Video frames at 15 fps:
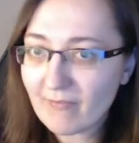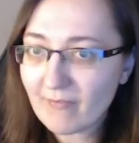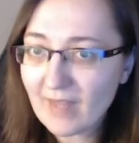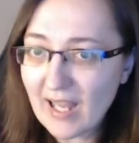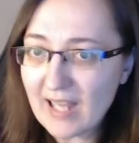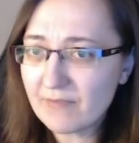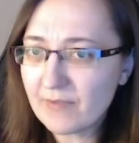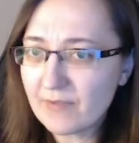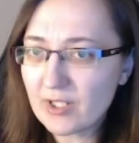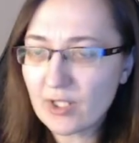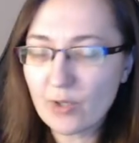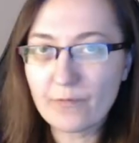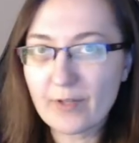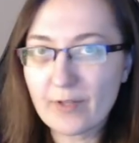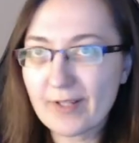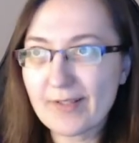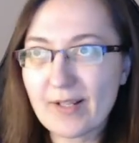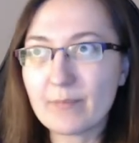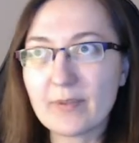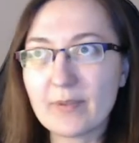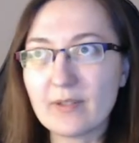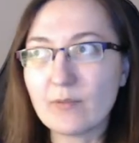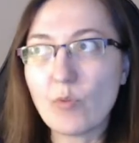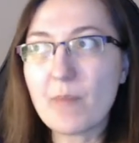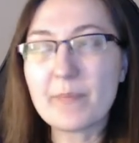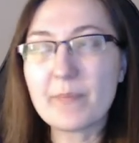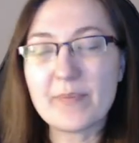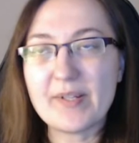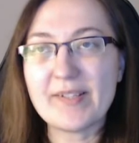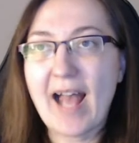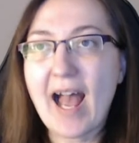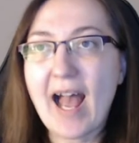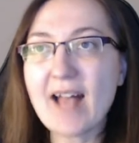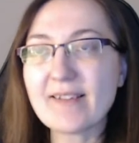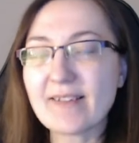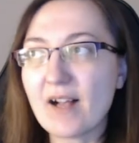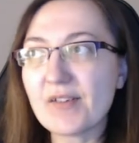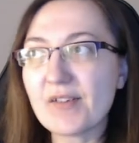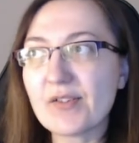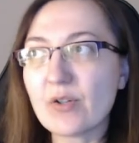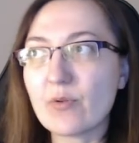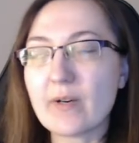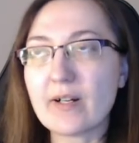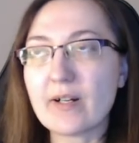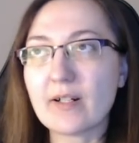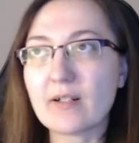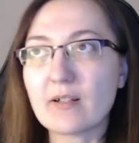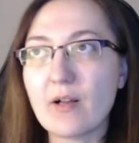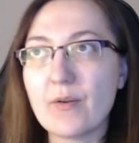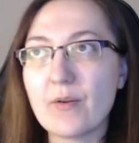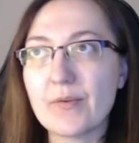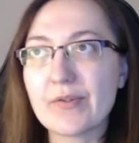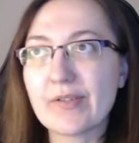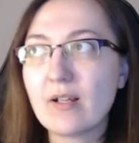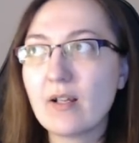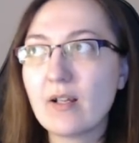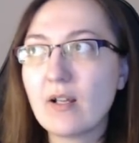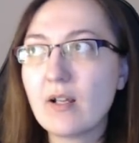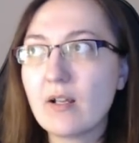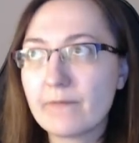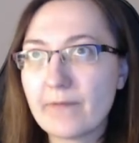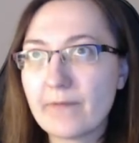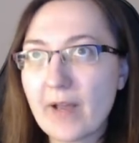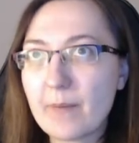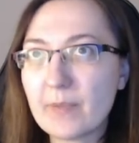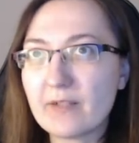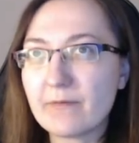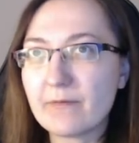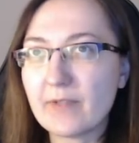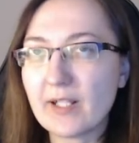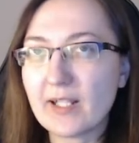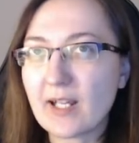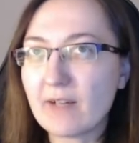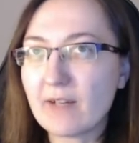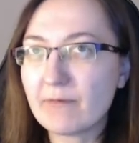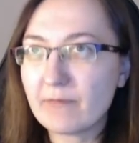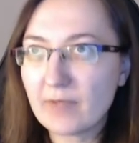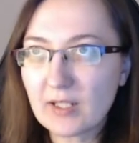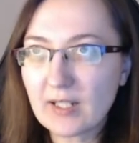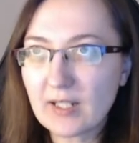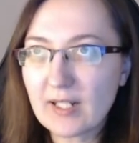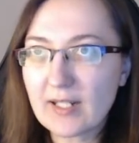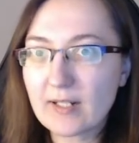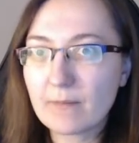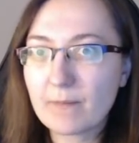And even though, for example, One Piece has also very close family feeling, I feel like